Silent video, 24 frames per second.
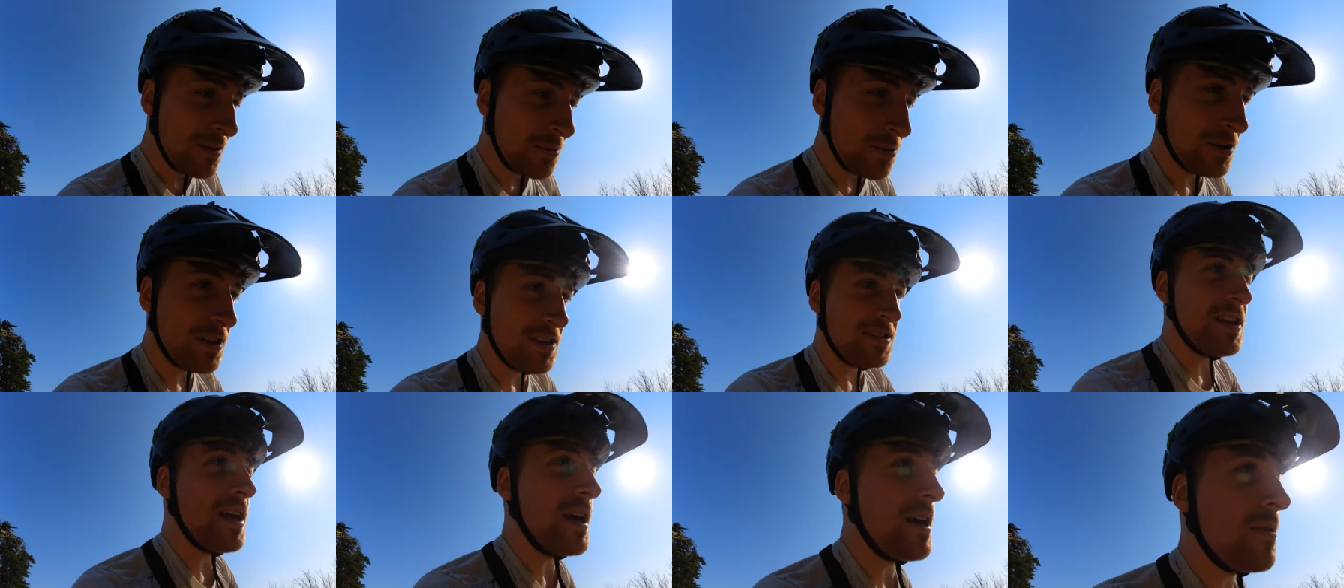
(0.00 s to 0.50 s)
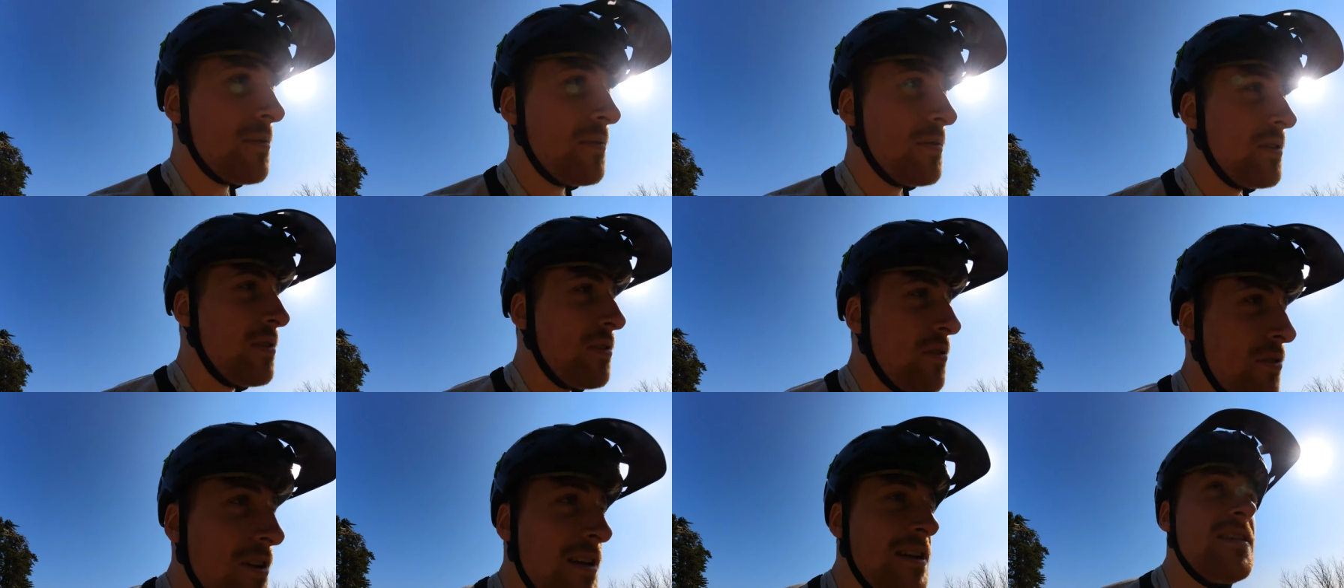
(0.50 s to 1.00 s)
what it's like with
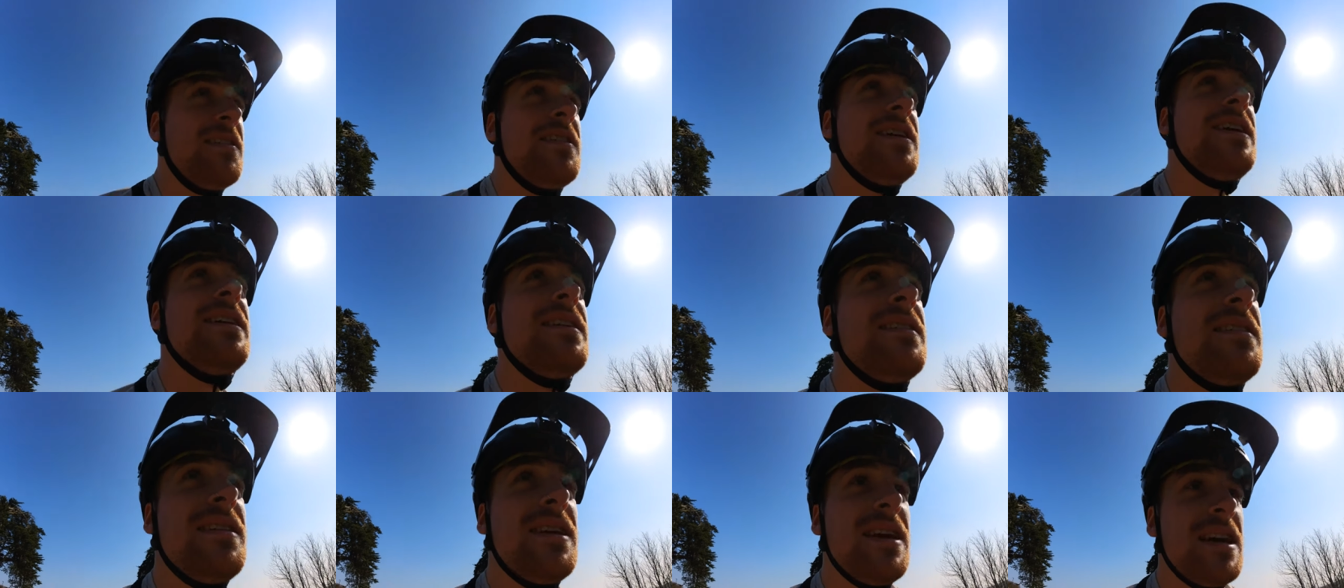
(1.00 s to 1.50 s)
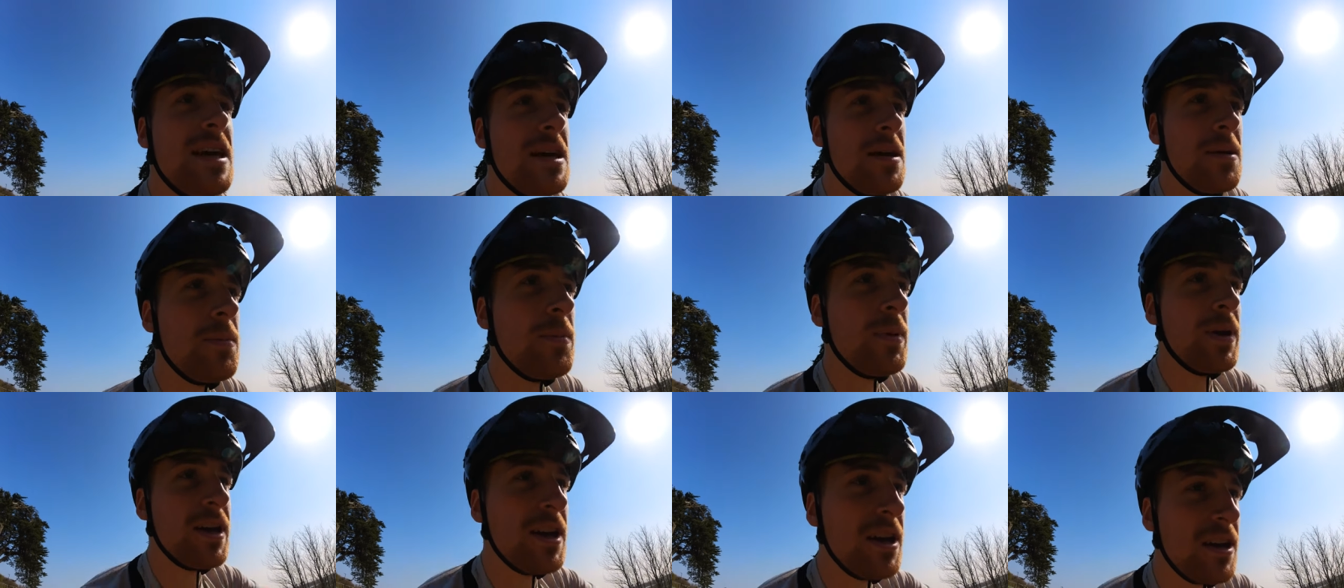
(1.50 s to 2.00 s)
the 360
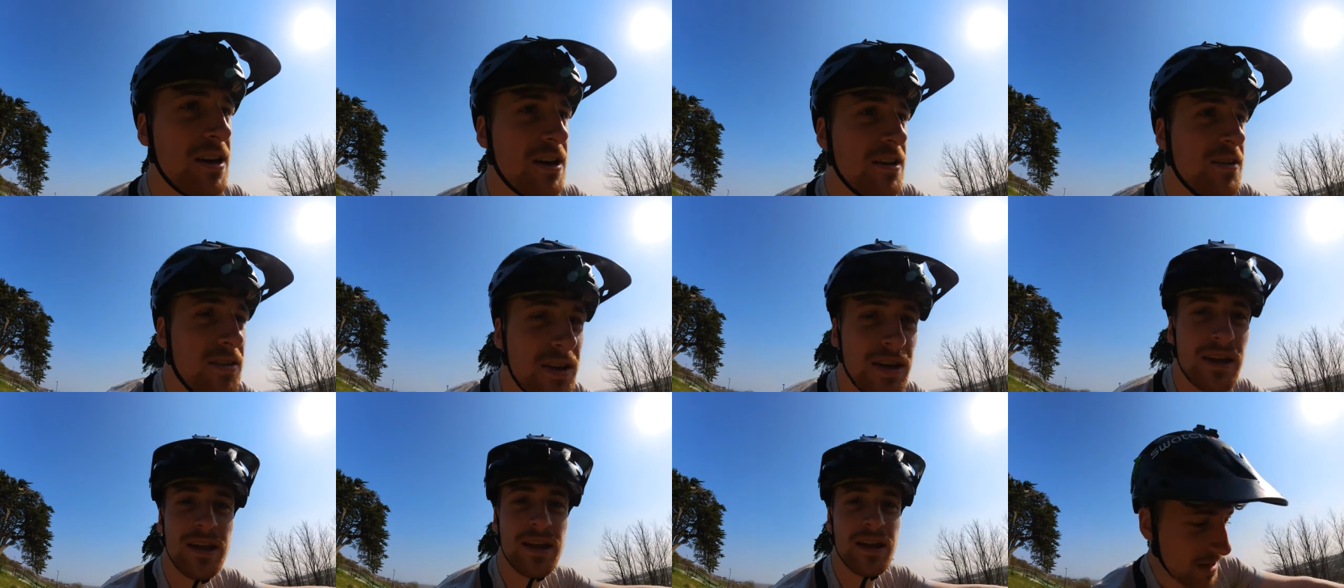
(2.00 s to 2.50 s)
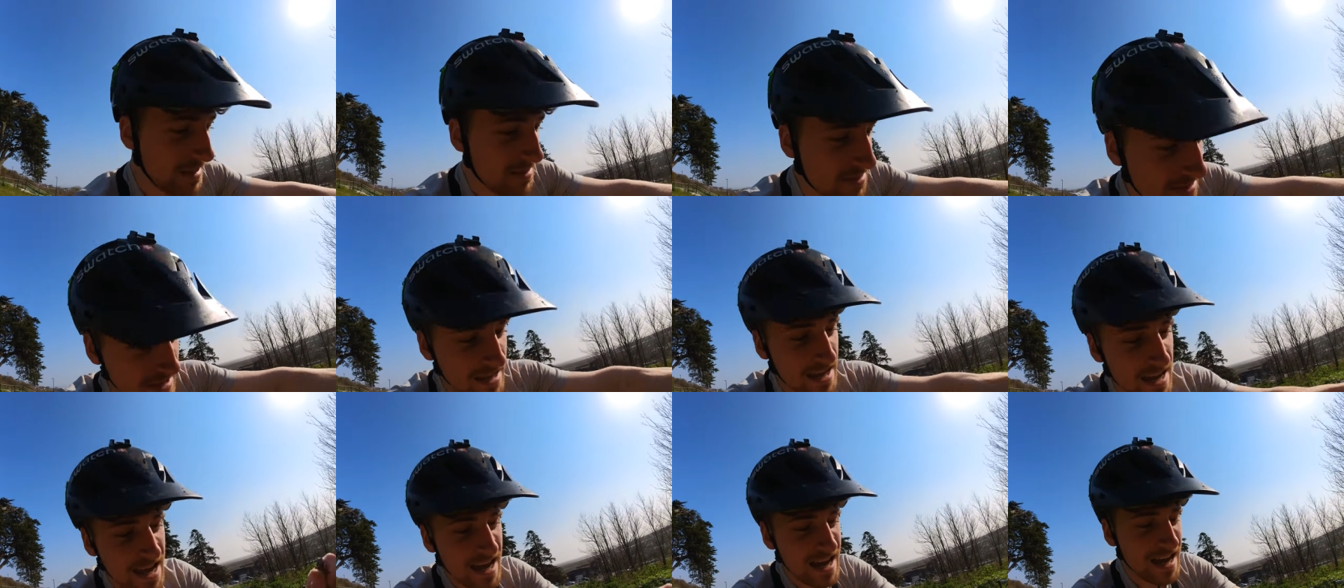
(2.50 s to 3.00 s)
because
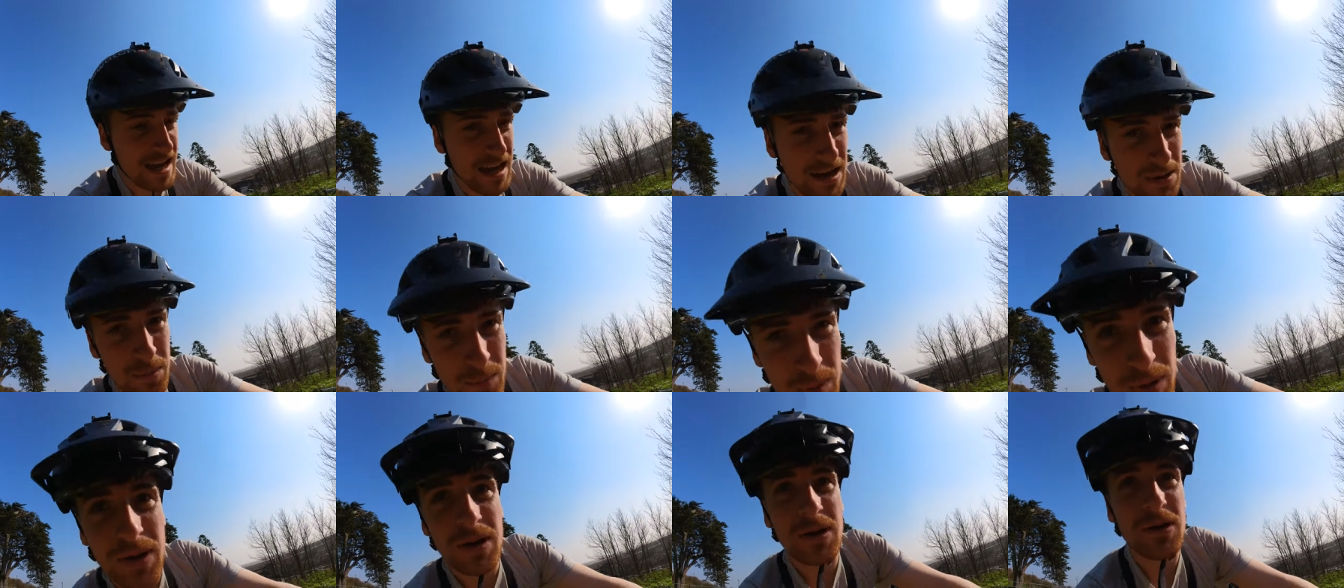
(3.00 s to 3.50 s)
in the app